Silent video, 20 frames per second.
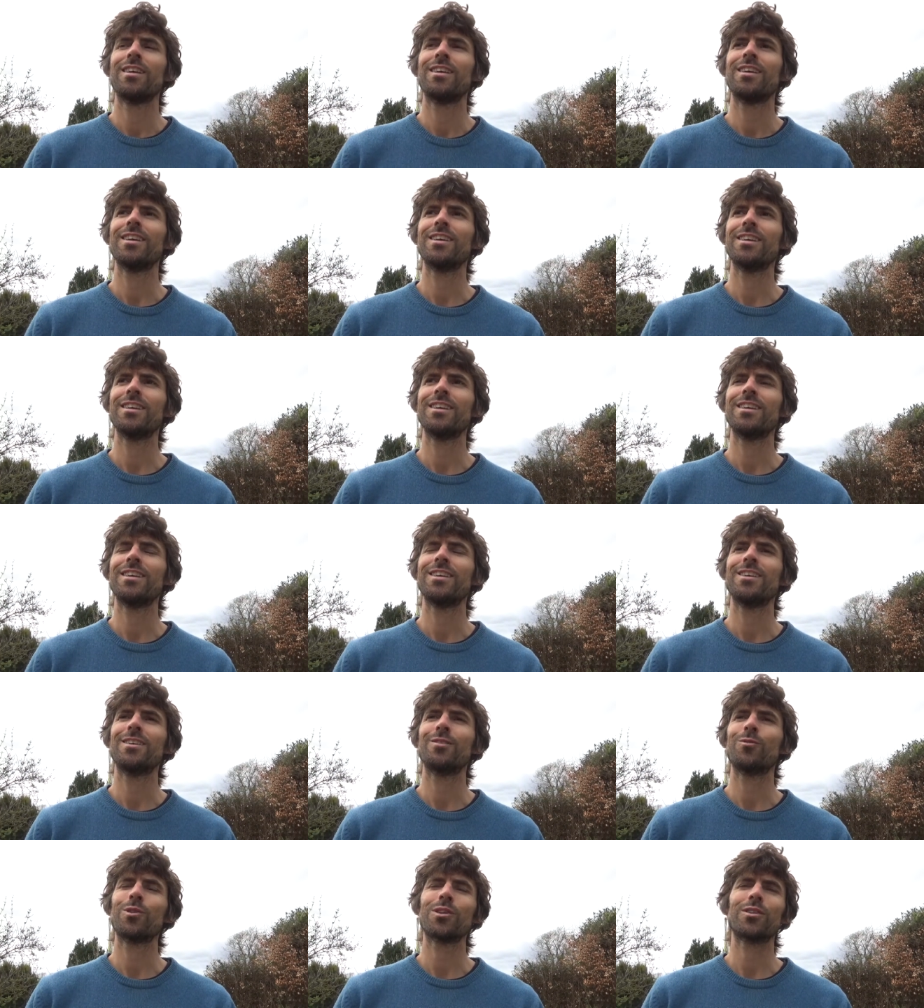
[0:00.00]

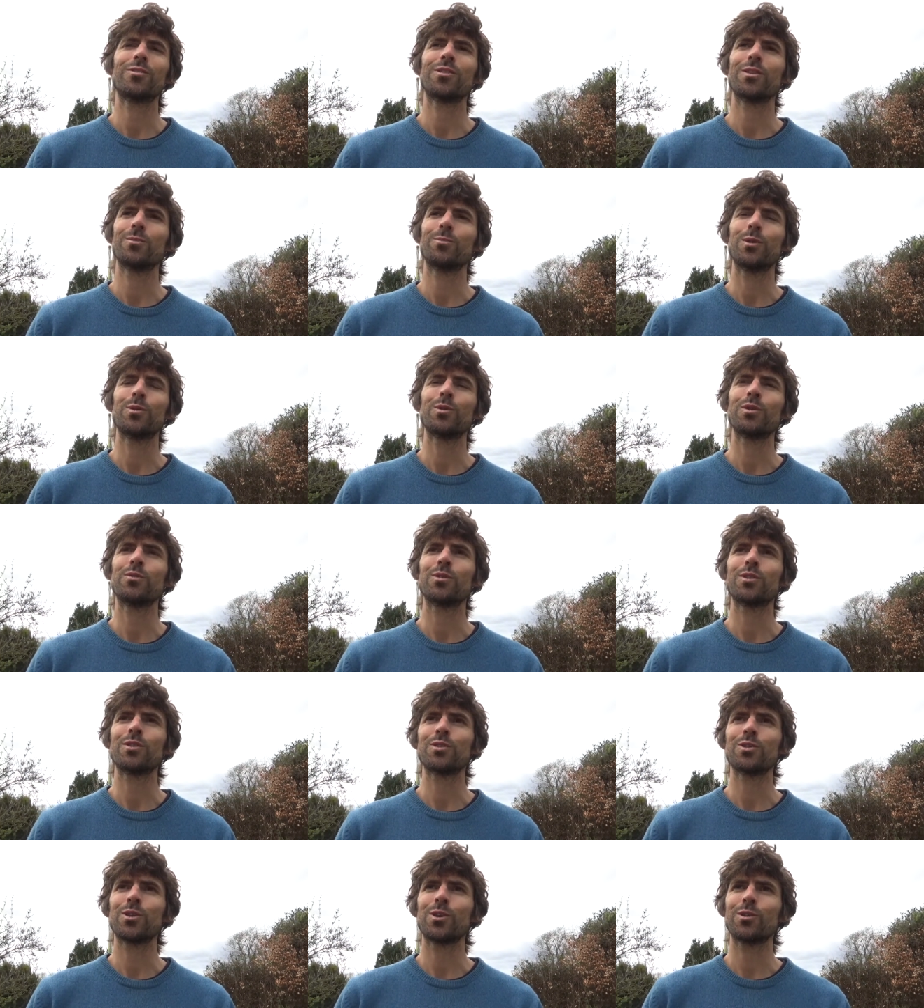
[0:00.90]
He, one of the
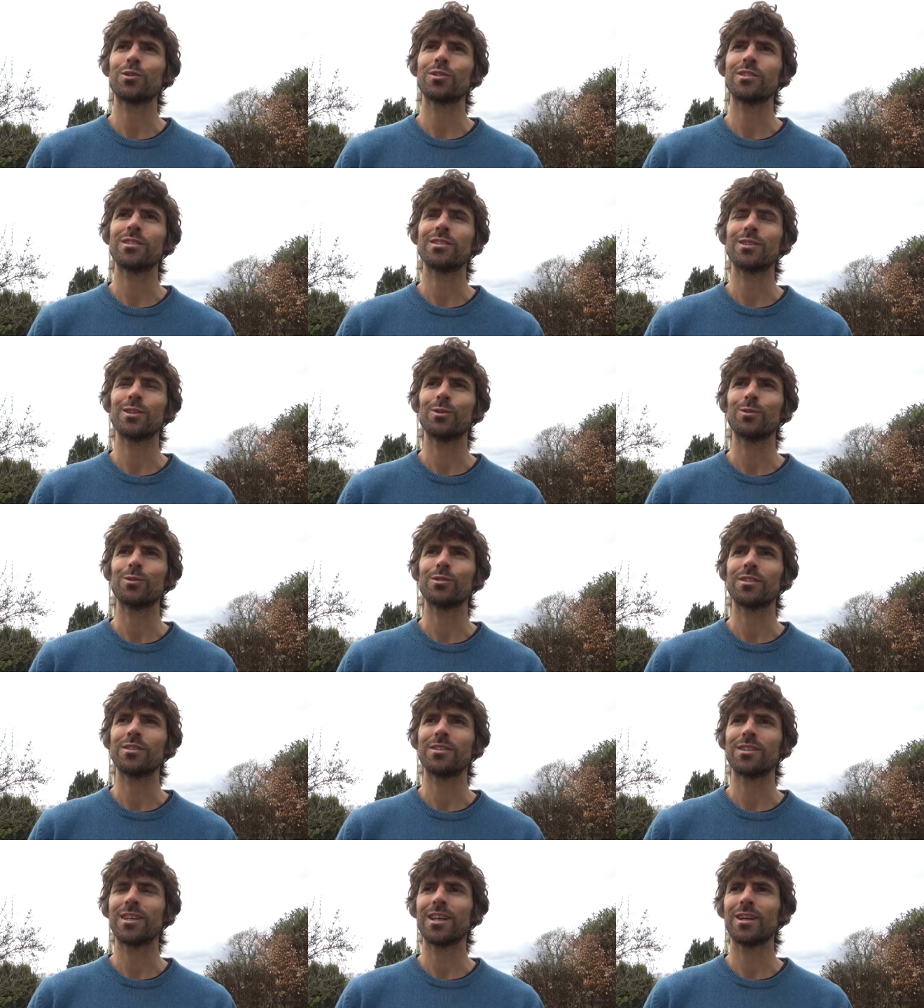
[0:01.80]
beautiful stories he told
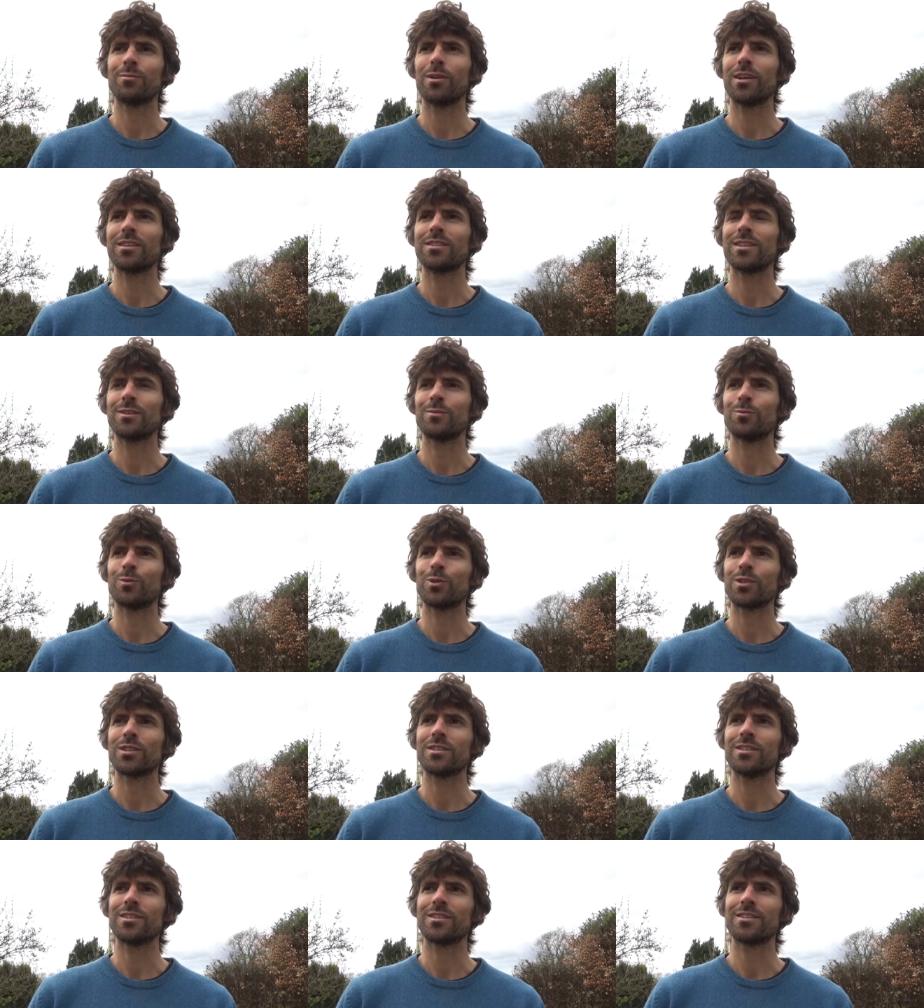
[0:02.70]
the day I met him
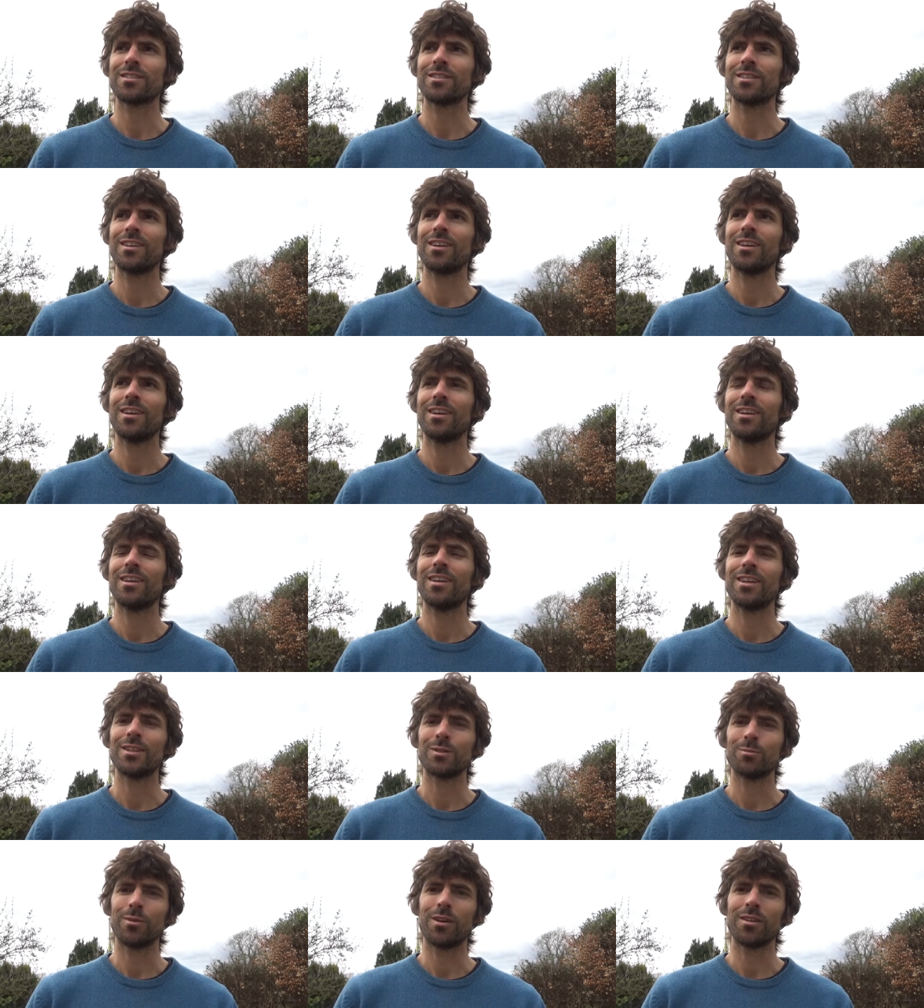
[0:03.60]
was that
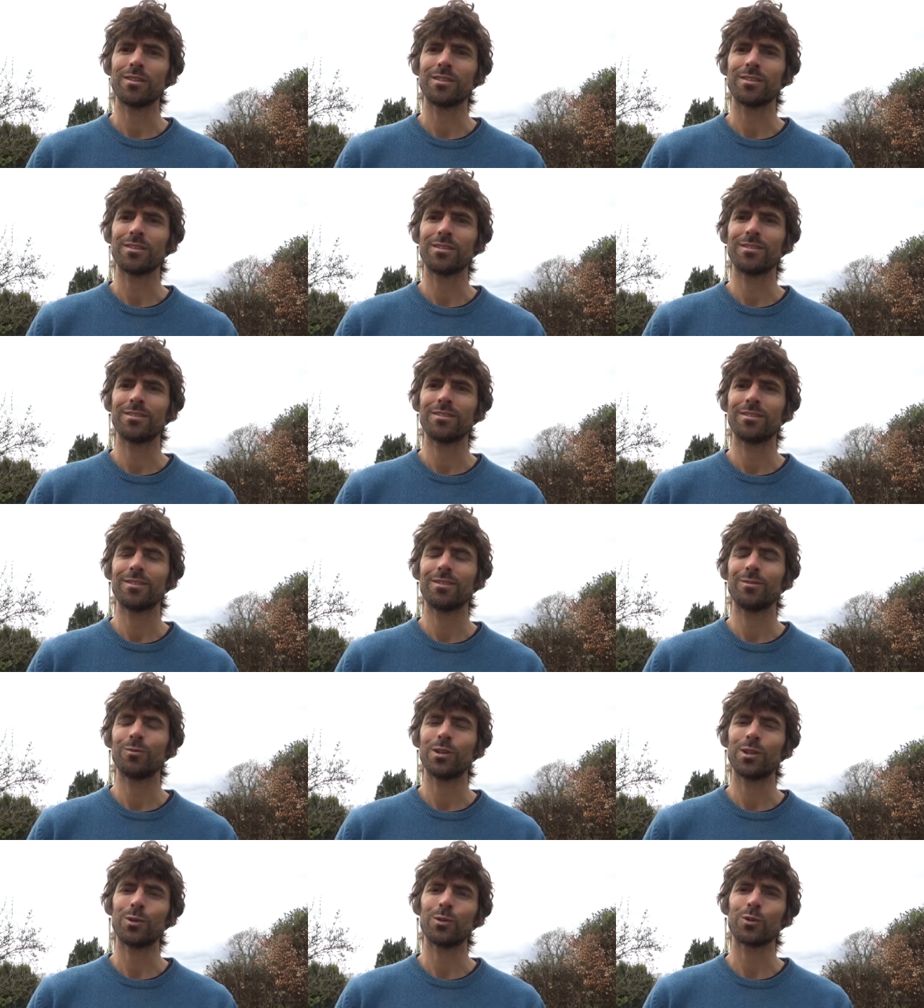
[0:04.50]
his mother,
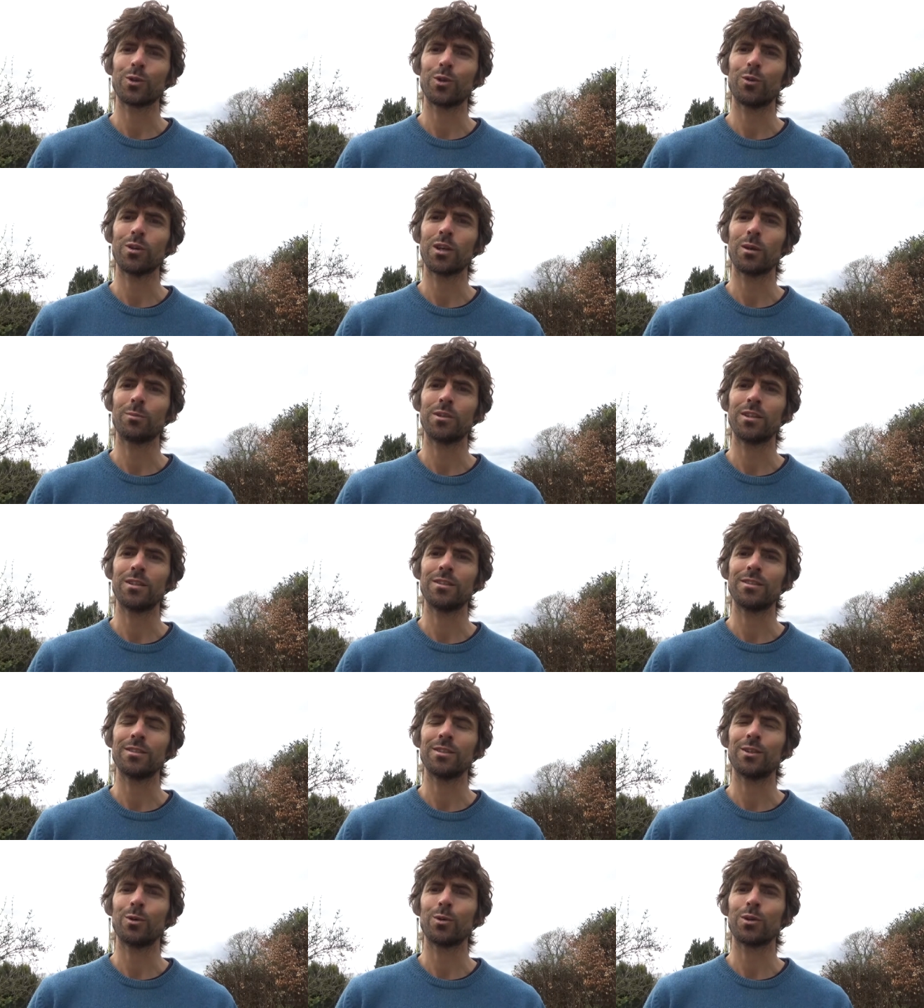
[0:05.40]
when he was growing up in
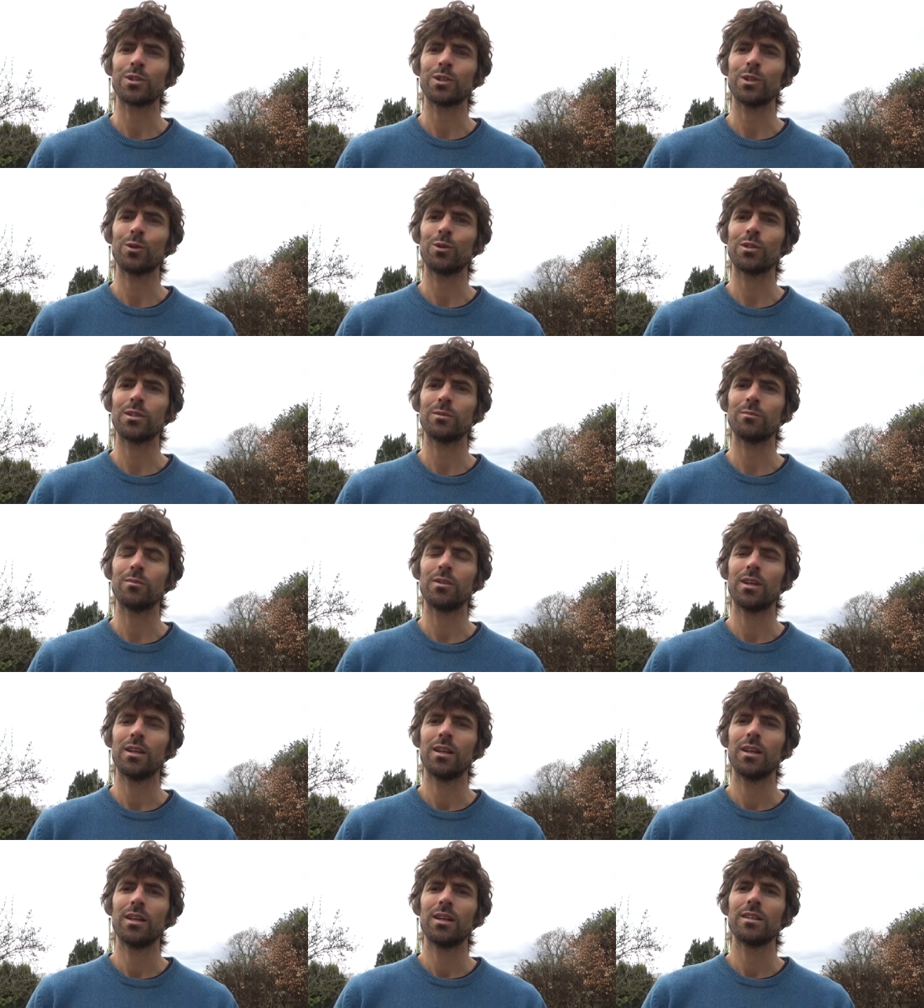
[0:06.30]
India, always told him,
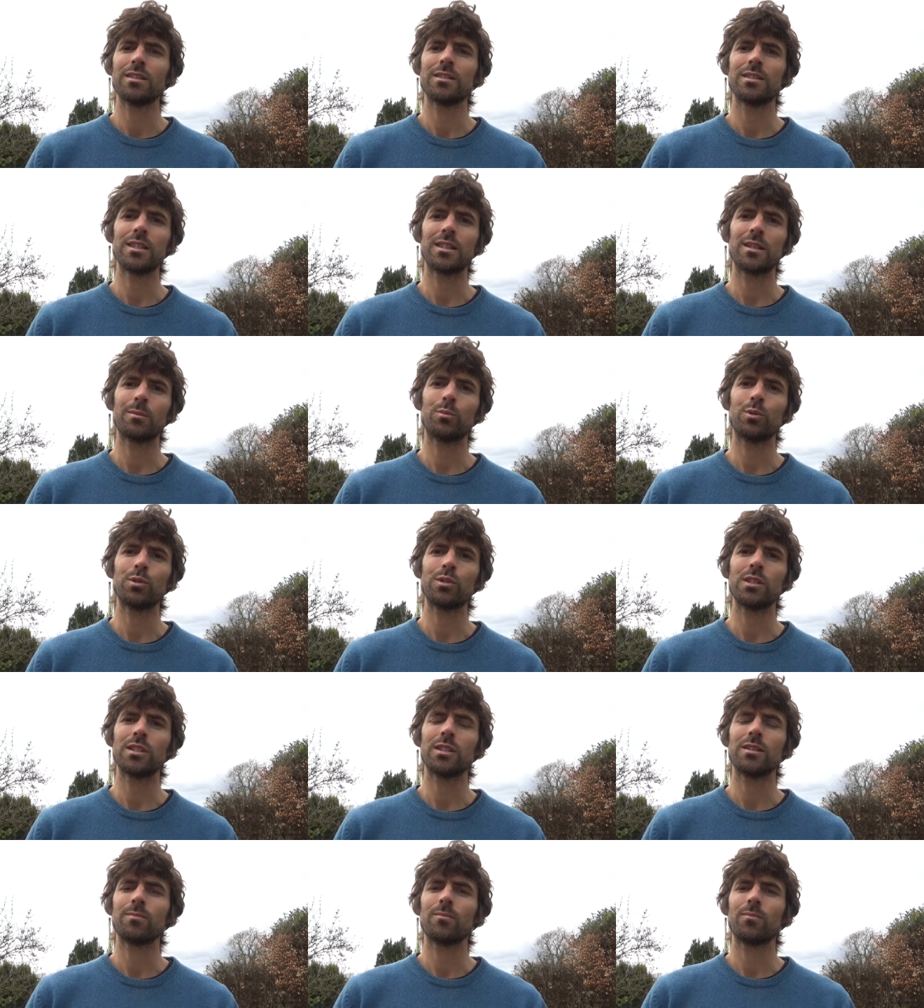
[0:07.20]
"See the
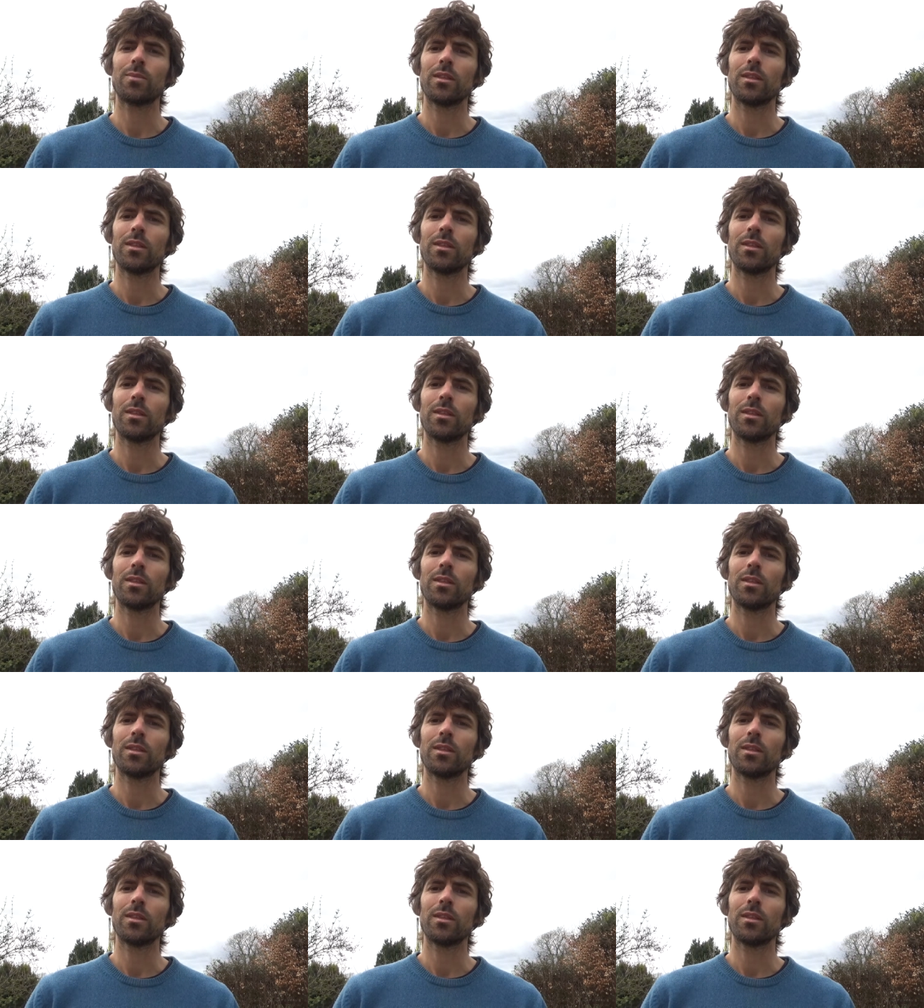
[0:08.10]
Buddha.